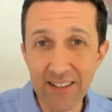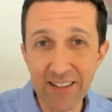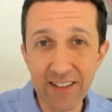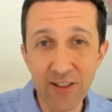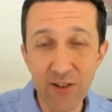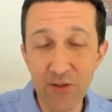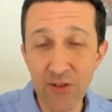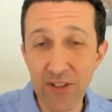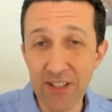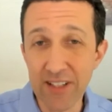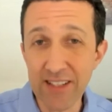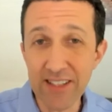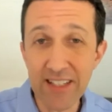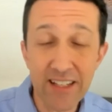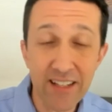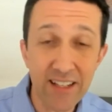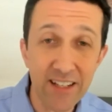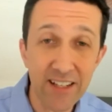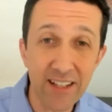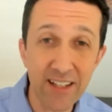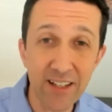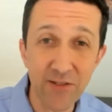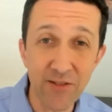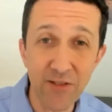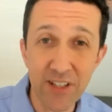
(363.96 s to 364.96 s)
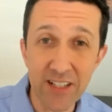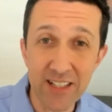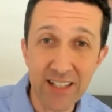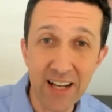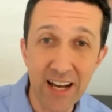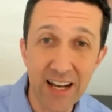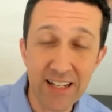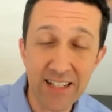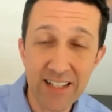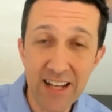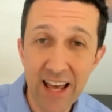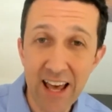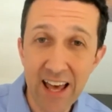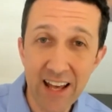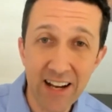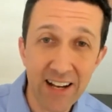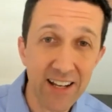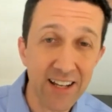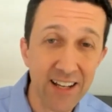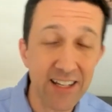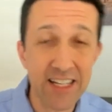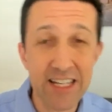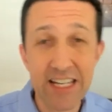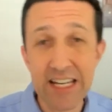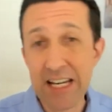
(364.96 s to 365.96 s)
know, the sinking of the
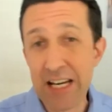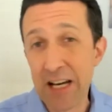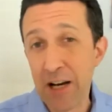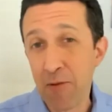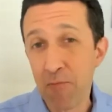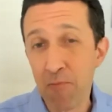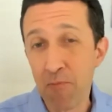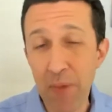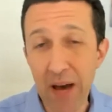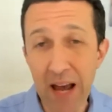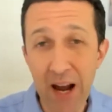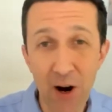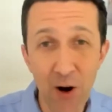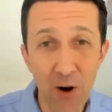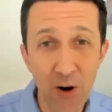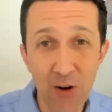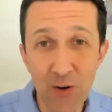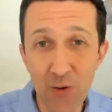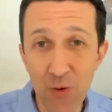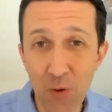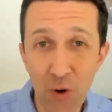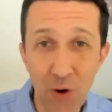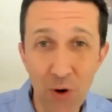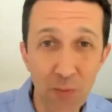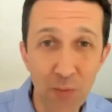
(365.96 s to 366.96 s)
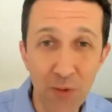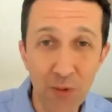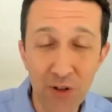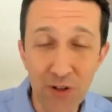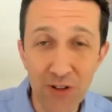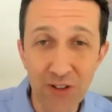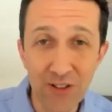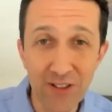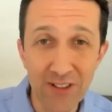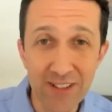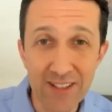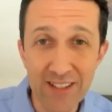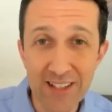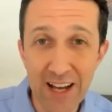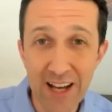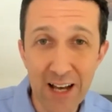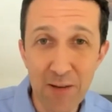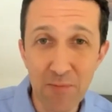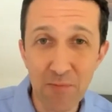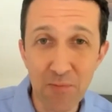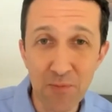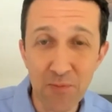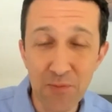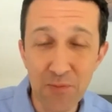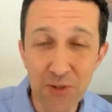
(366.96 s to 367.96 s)
Titanic, paranormal
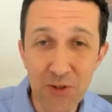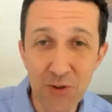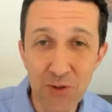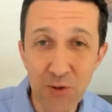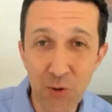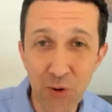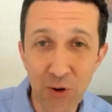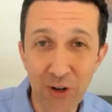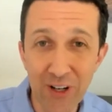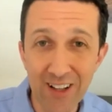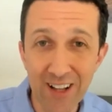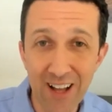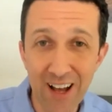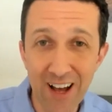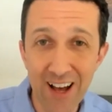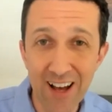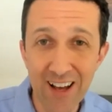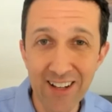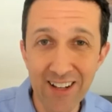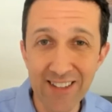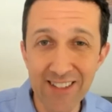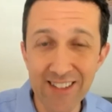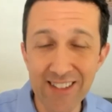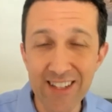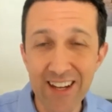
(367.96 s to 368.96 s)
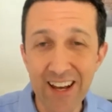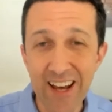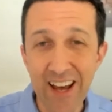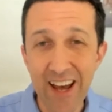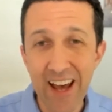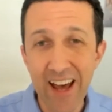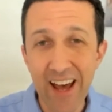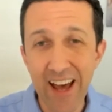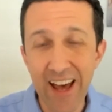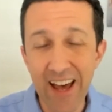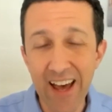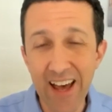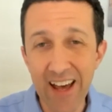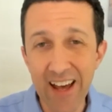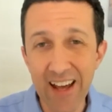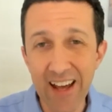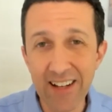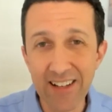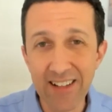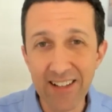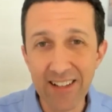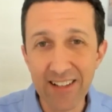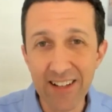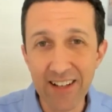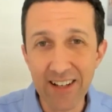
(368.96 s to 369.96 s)
type storylines.
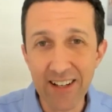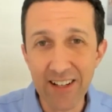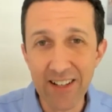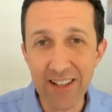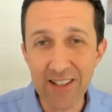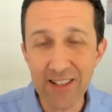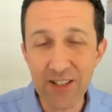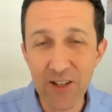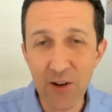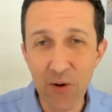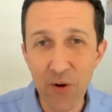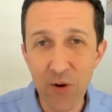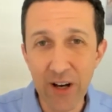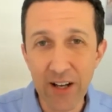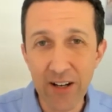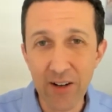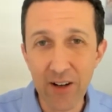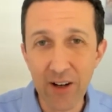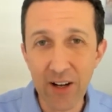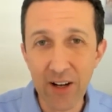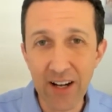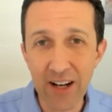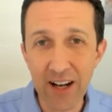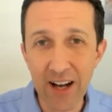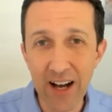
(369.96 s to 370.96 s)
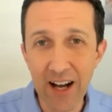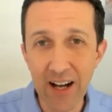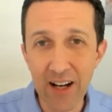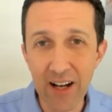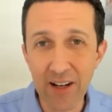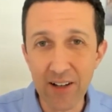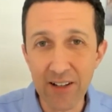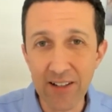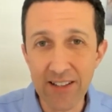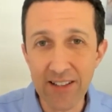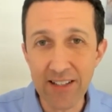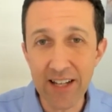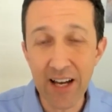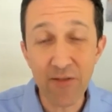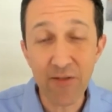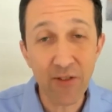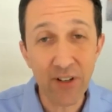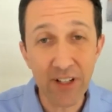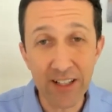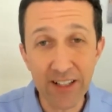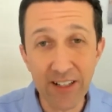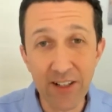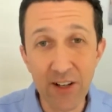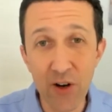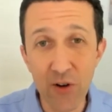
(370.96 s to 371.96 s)
And so I
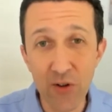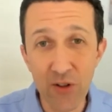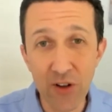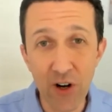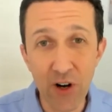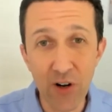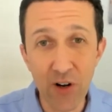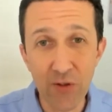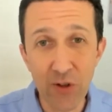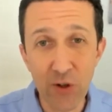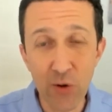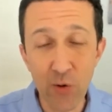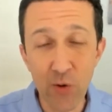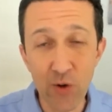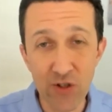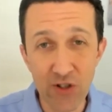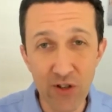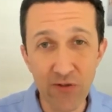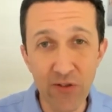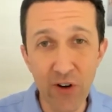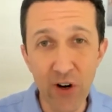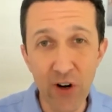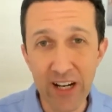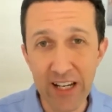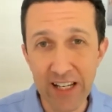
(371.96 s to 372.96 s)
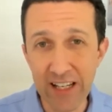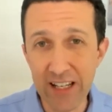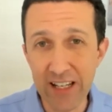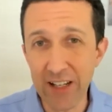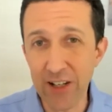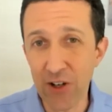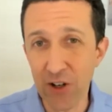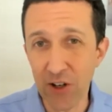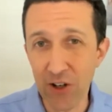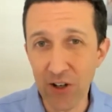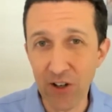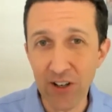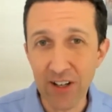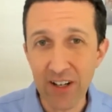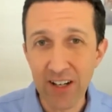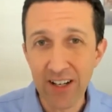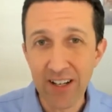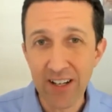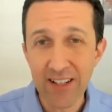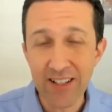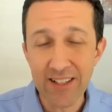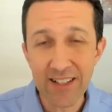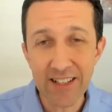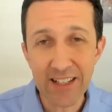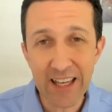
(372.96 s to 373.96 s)
definitely know that our viewers are very eager
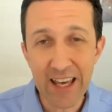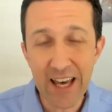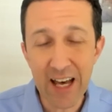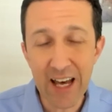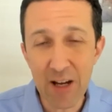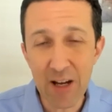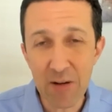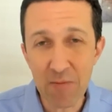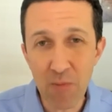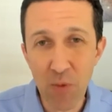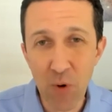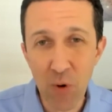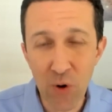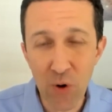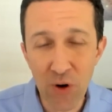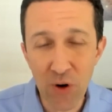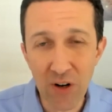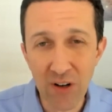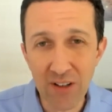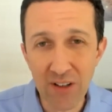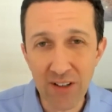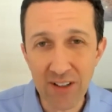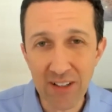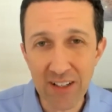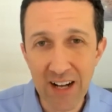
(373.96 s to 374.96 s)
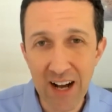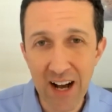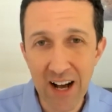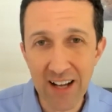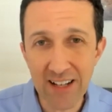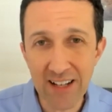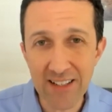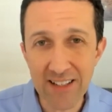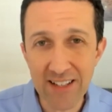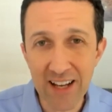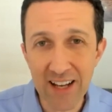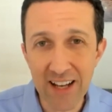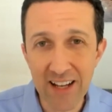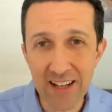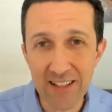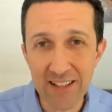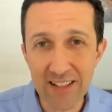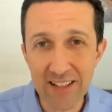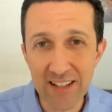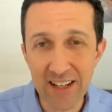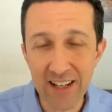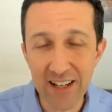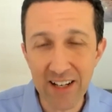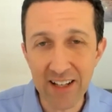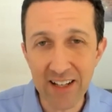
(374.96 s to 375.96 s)
to get more content
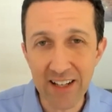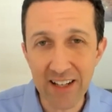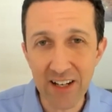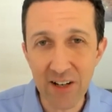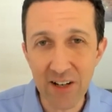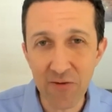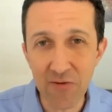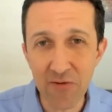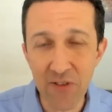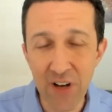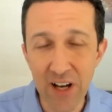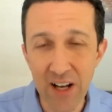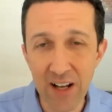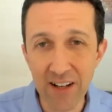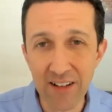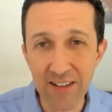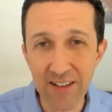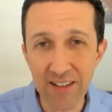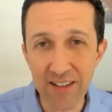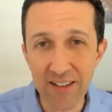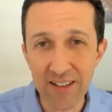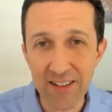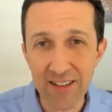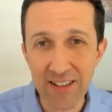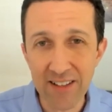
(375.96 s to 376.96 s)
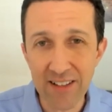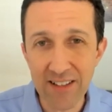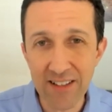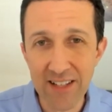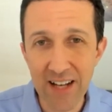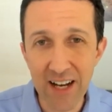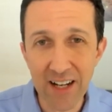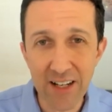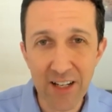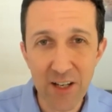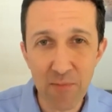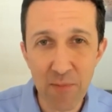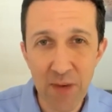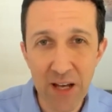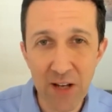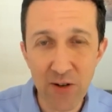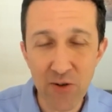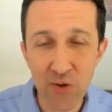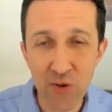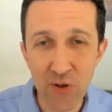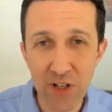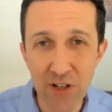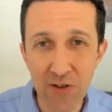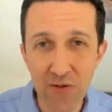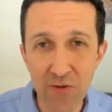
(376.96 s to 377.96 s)
in a fun
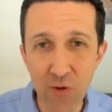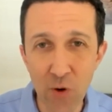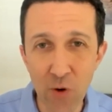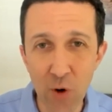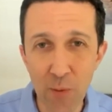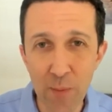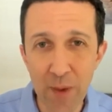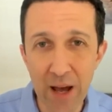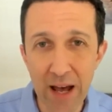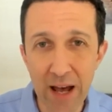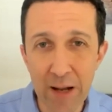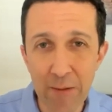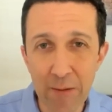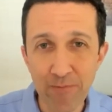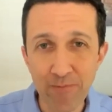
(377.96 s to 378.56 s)
documentary format.